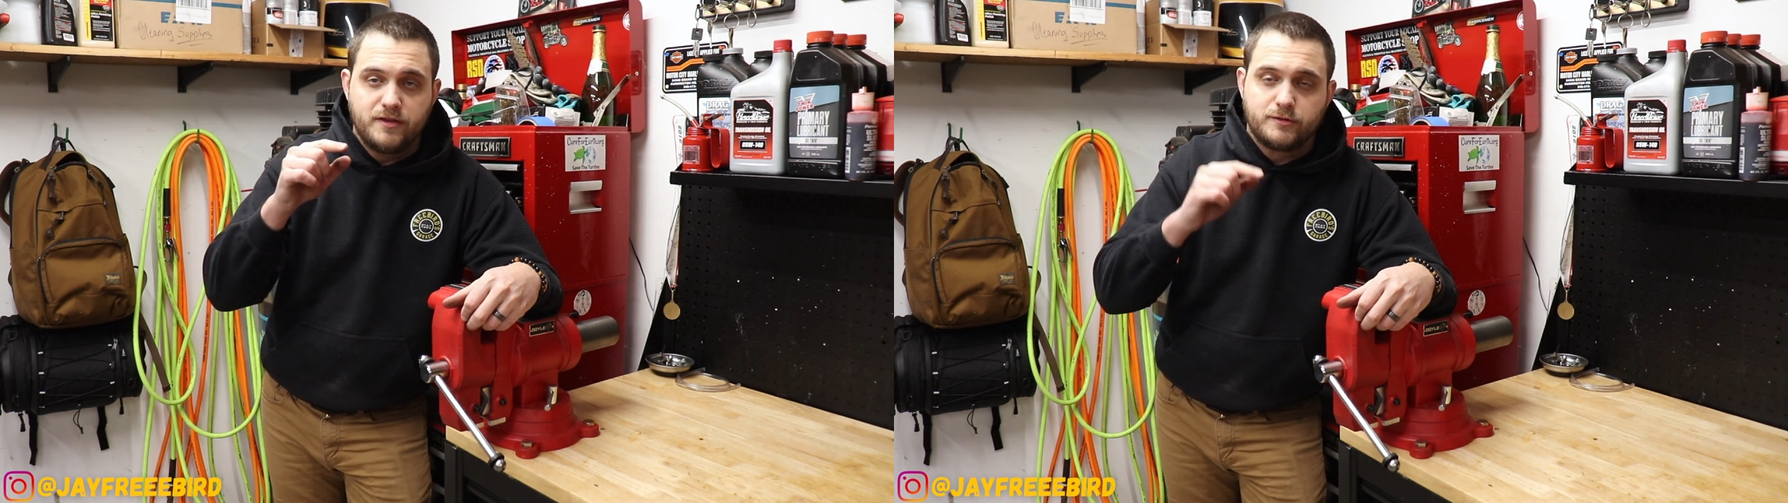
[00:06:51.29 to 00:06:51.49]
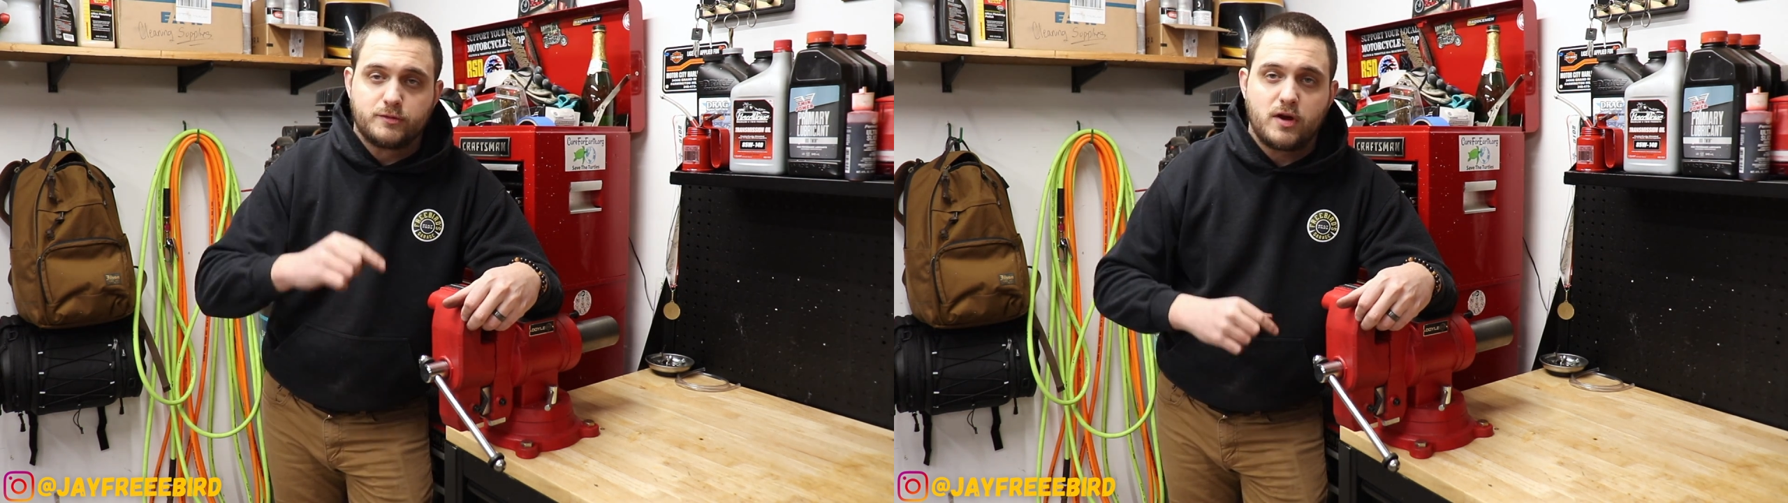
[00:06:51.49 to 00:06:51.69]

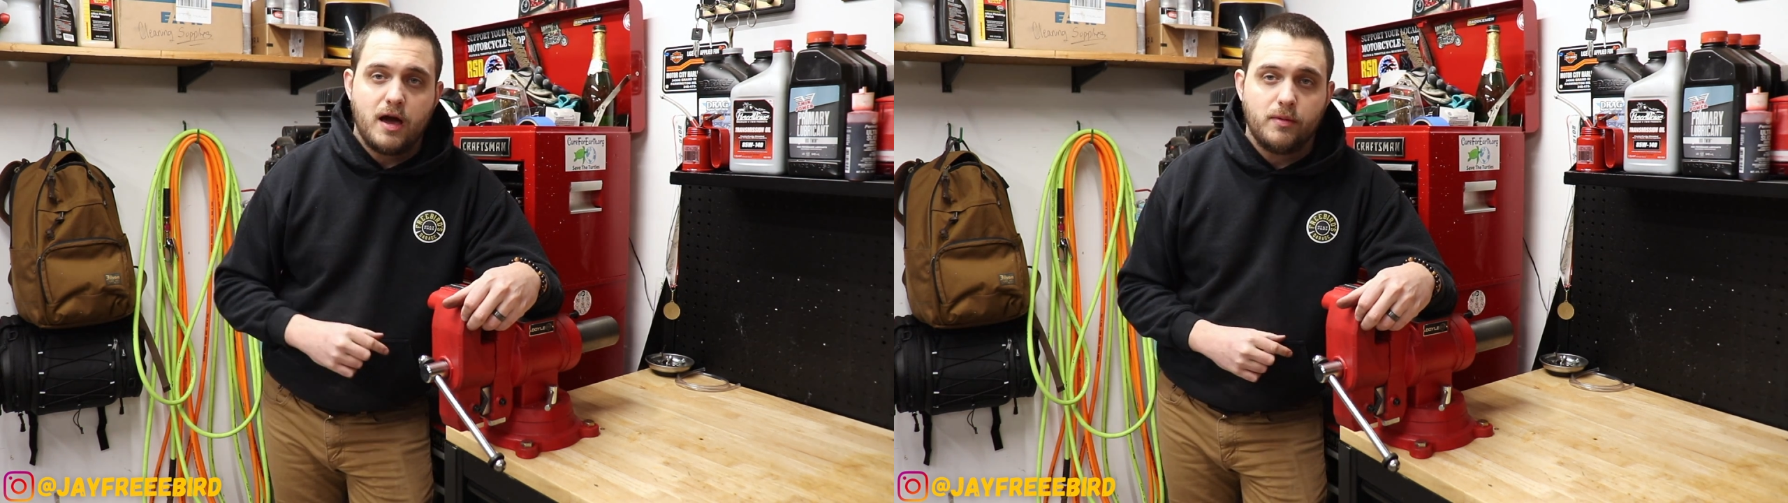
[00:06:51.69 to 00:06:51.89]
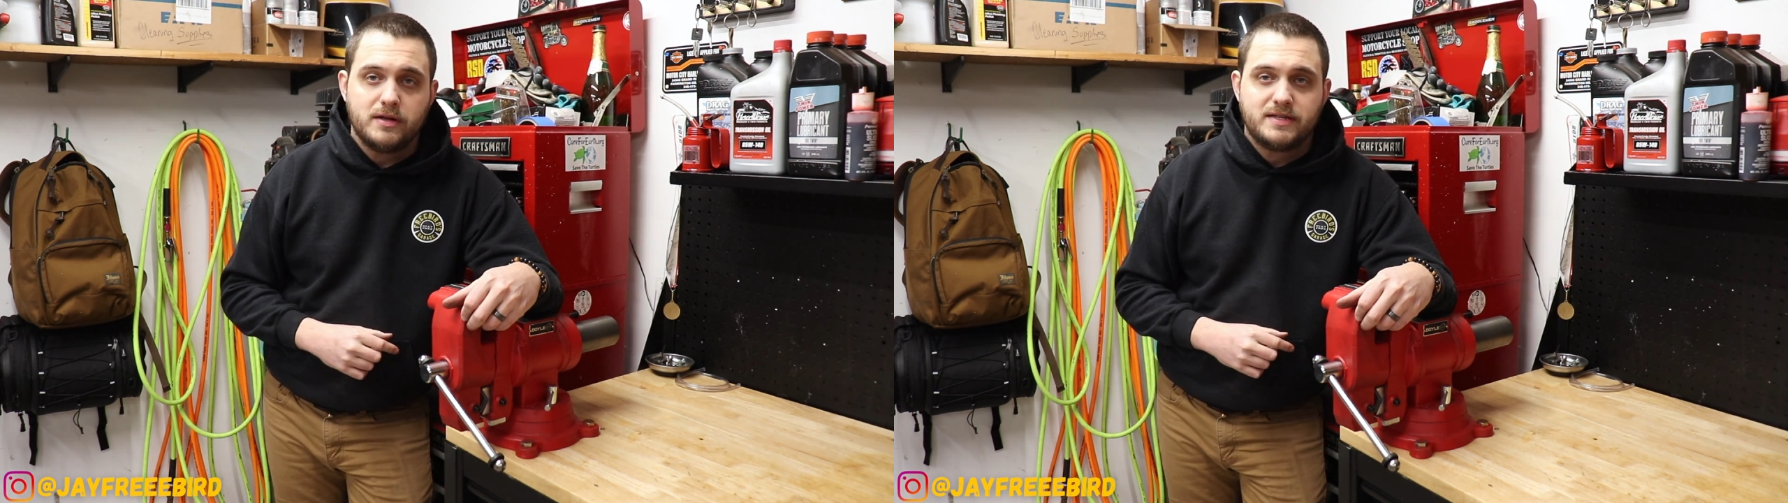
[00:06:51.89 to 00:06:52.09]
the
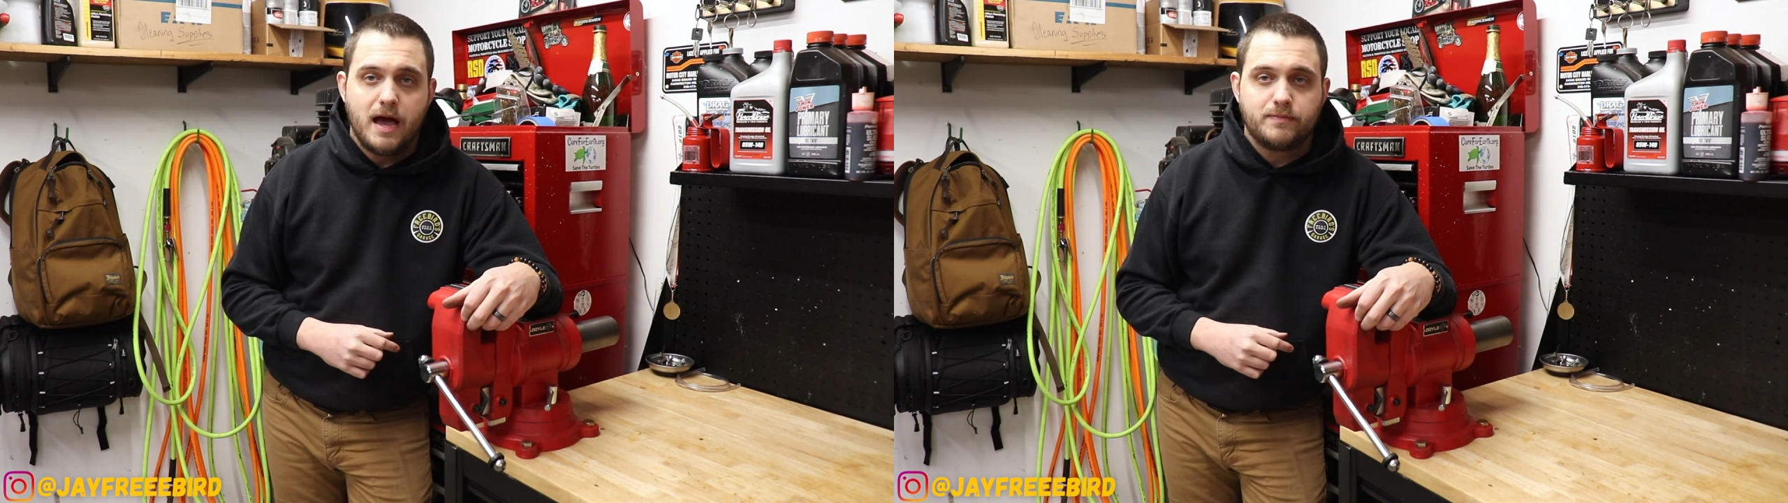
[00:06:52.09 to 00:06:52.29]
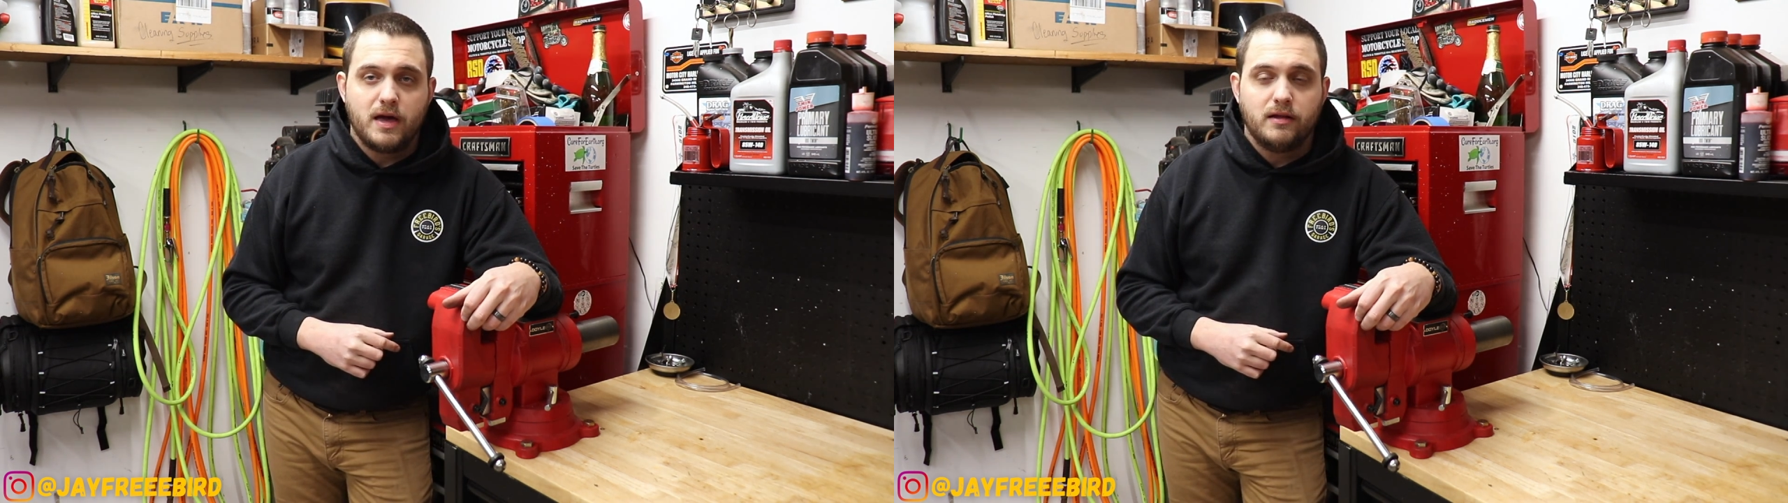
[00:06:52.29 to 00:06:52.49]
subscribe button,
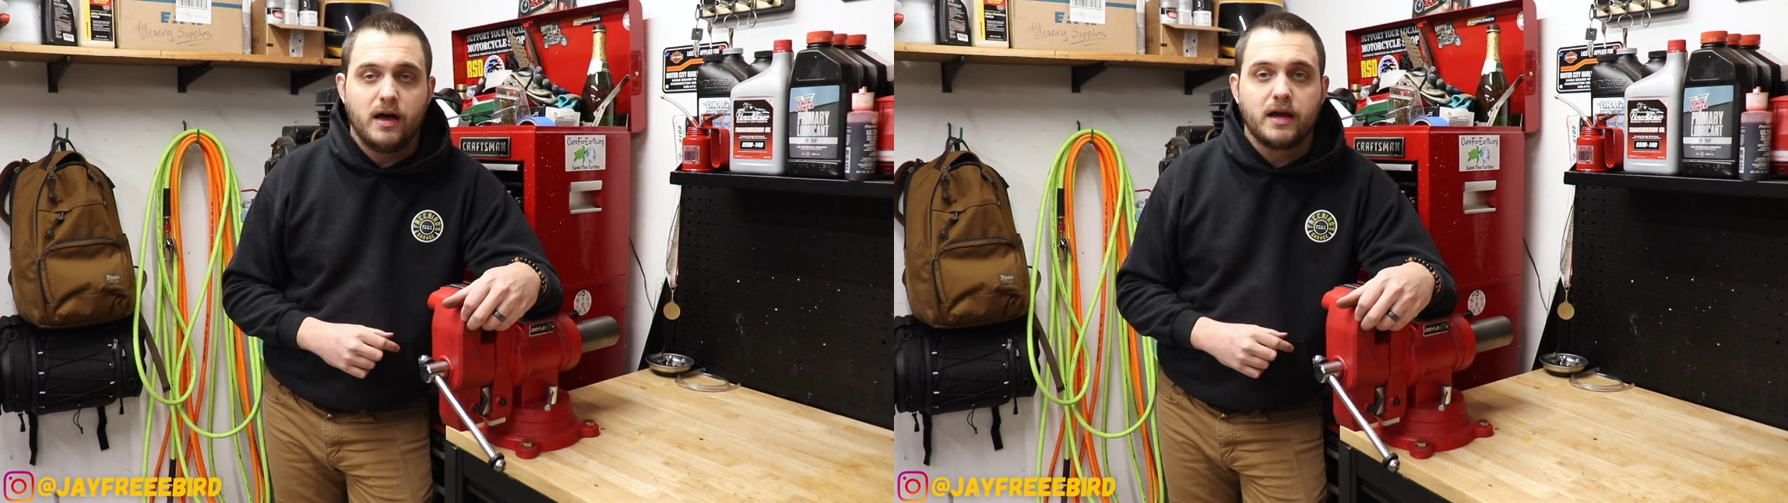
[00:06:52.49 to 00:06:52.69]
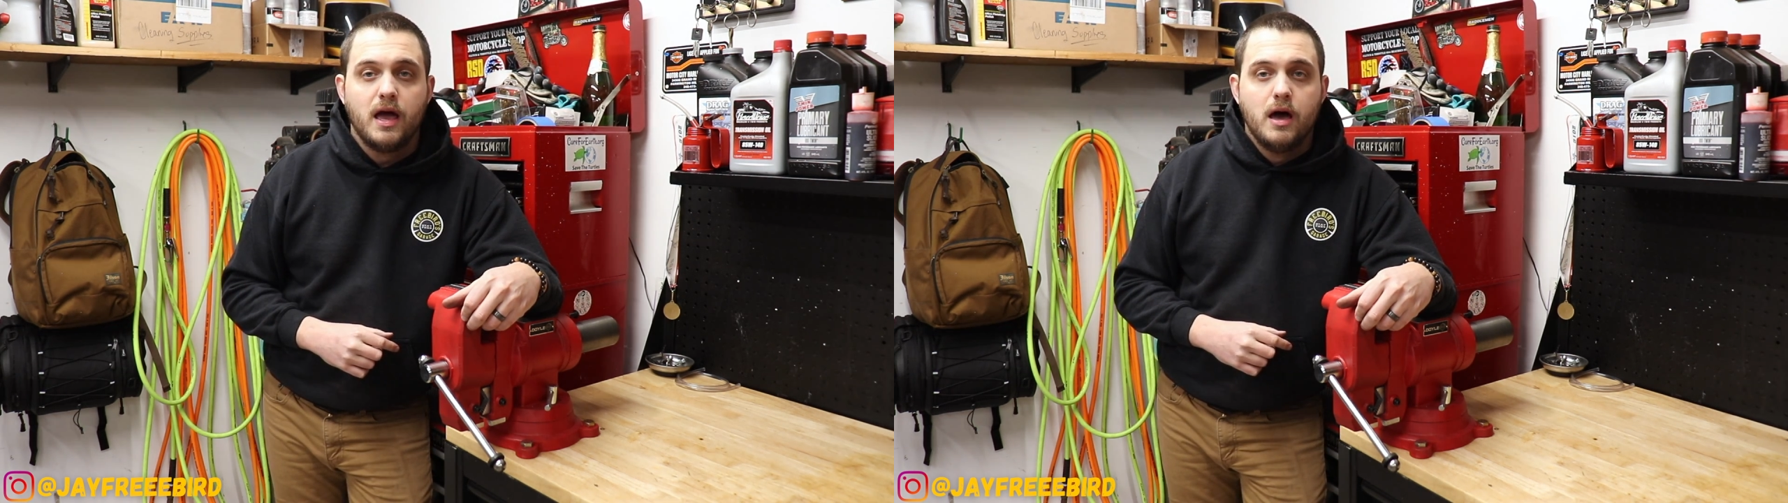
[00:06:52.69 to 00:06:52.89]
tap that
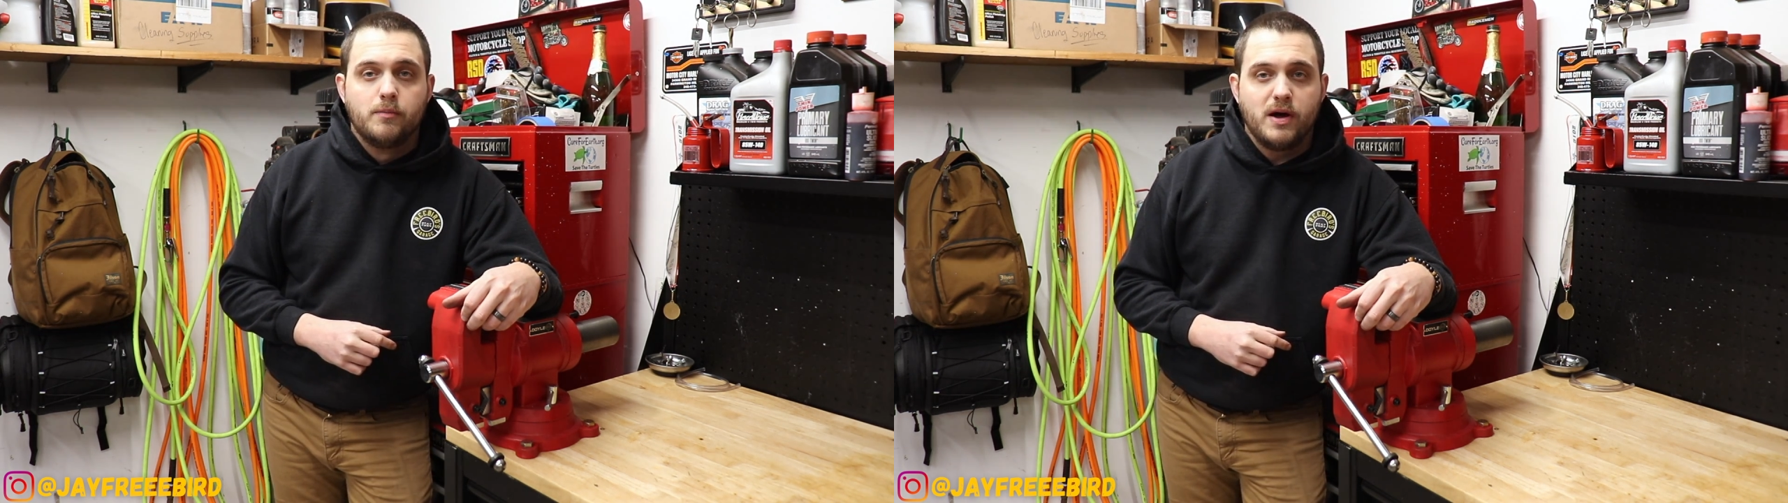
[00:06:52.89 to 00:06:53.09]
like,